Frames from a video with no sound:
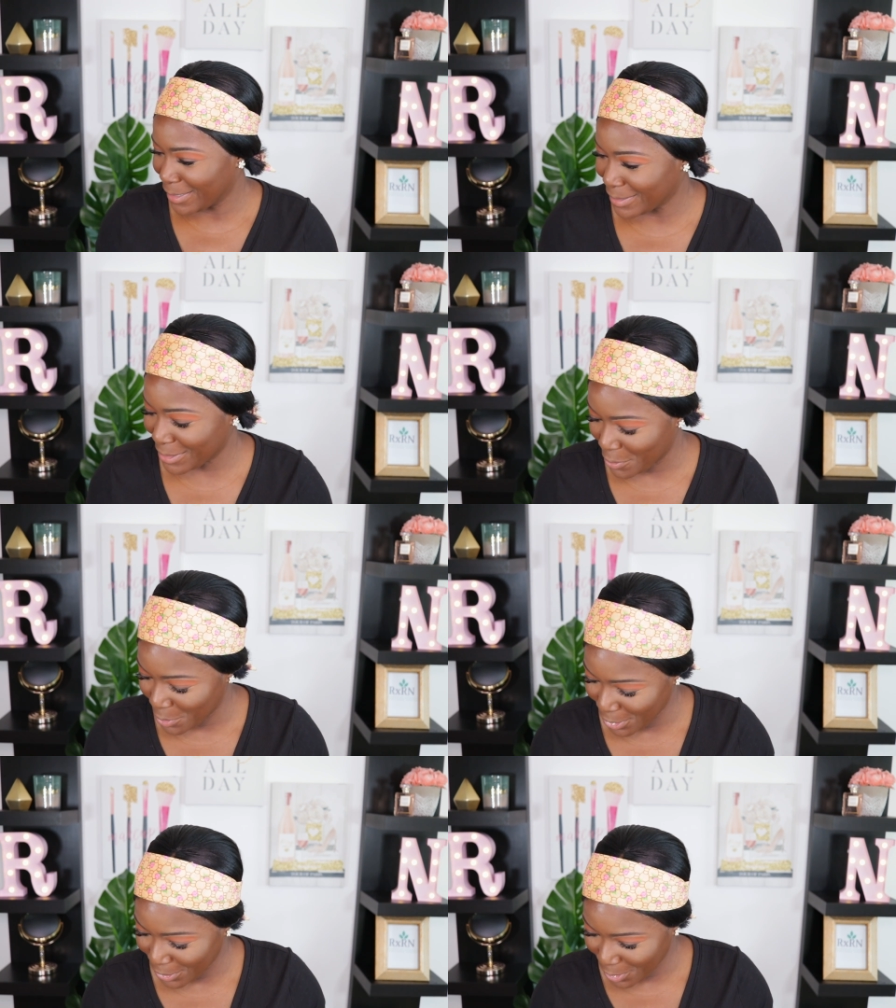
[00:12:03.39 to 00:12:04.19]
So
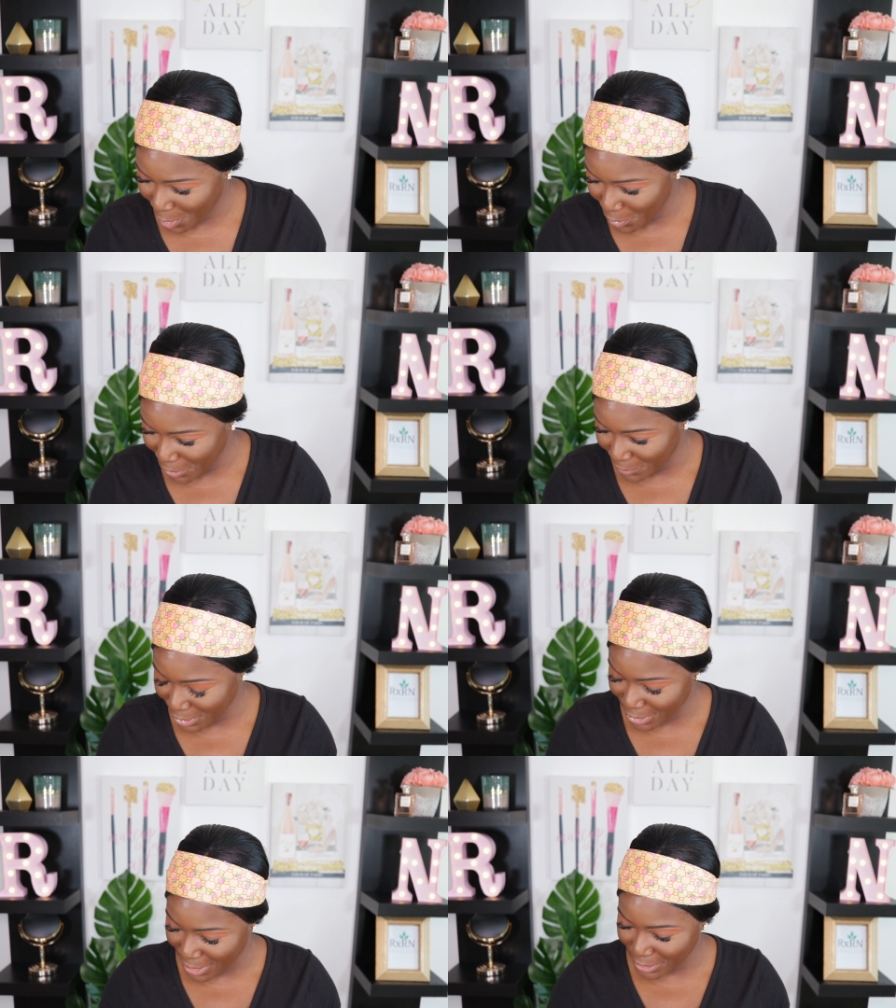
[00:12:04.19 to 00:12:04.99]
we're gonna go in with
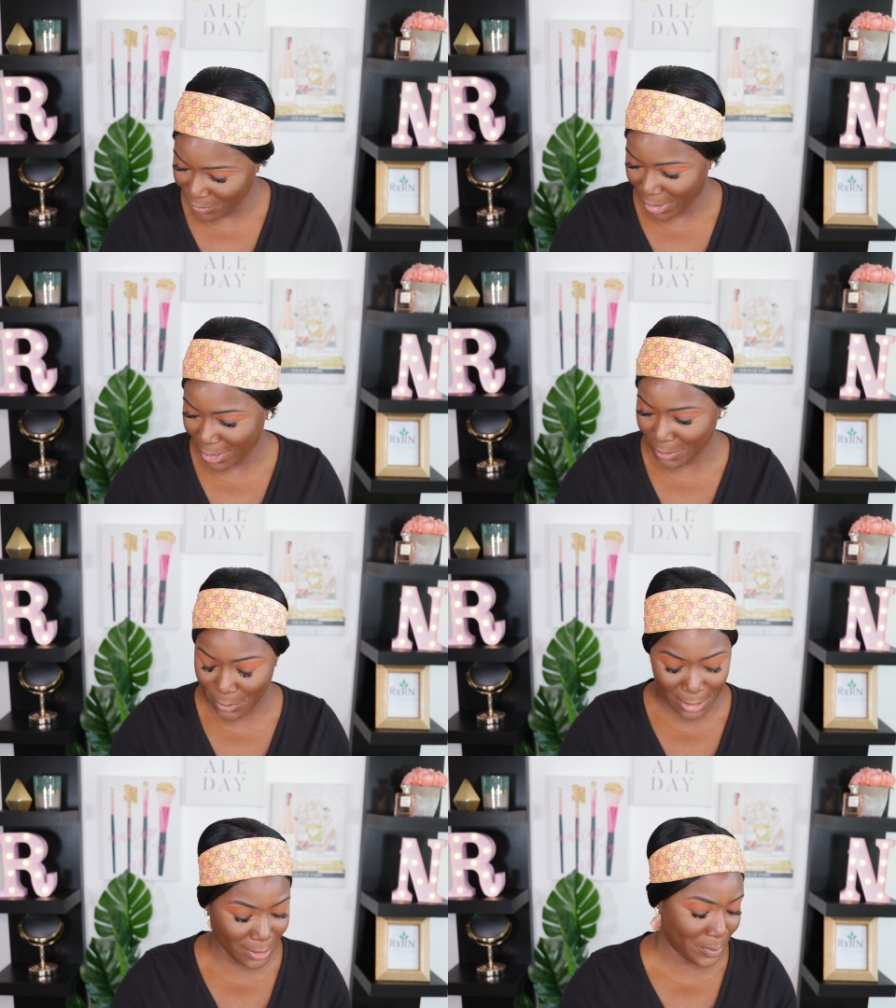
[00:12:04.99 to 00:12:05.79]
Shots Fired, and
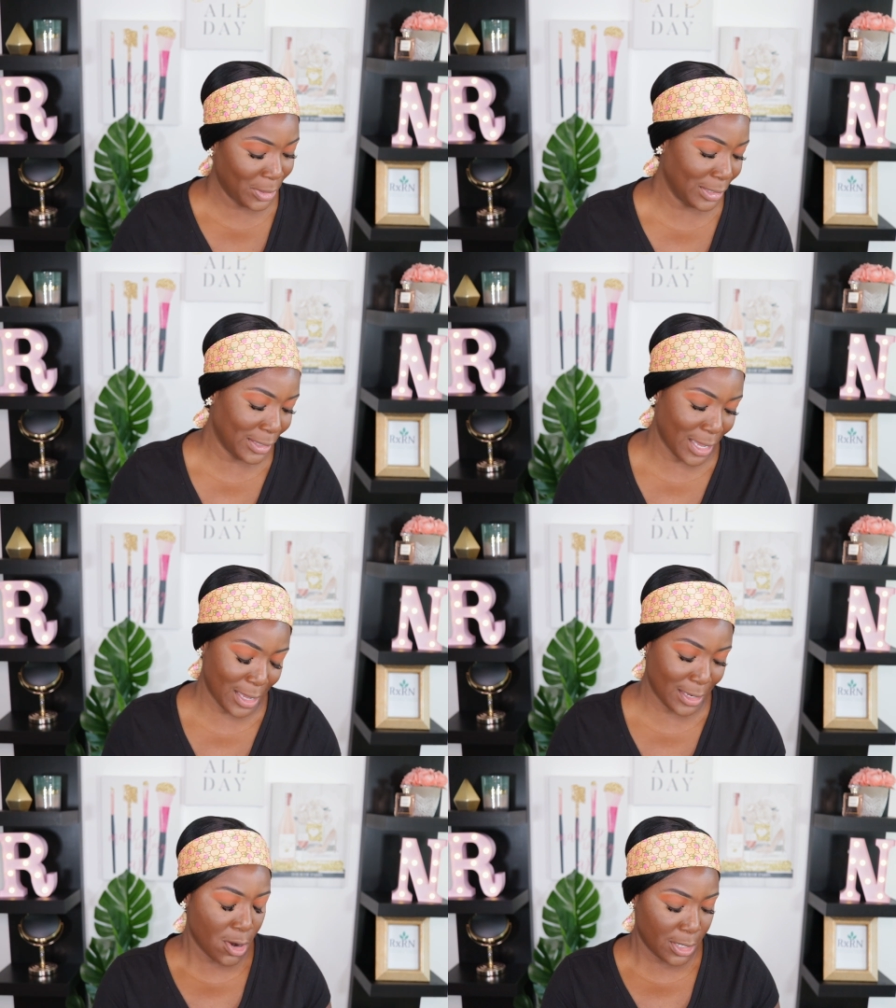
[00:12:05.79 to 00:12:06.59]
we're gonna put
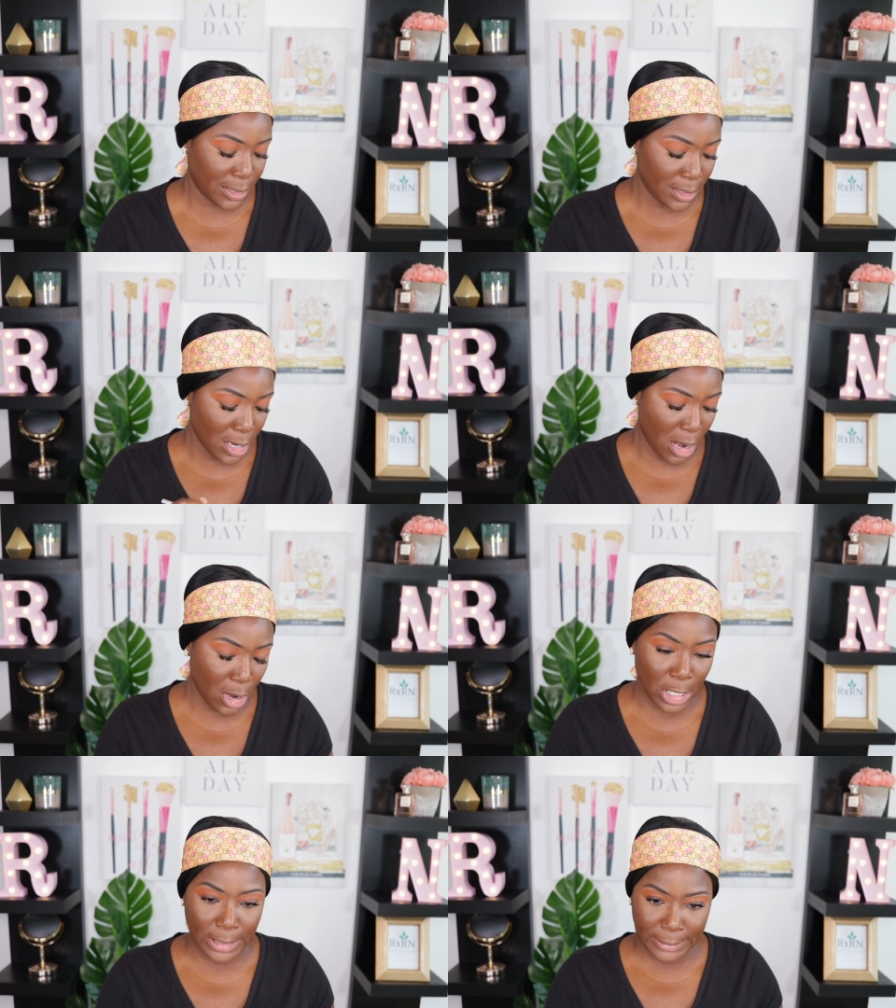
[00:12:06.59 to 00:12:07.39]
that on
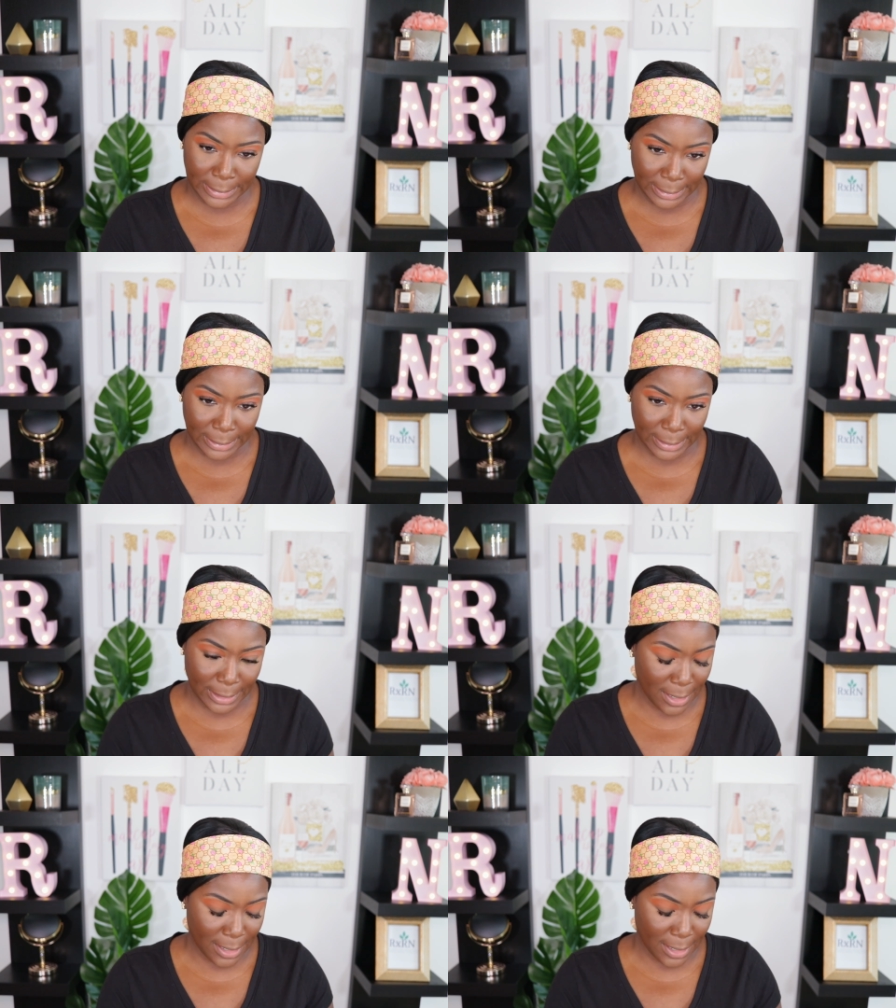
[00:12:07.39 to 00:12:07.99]
our lid.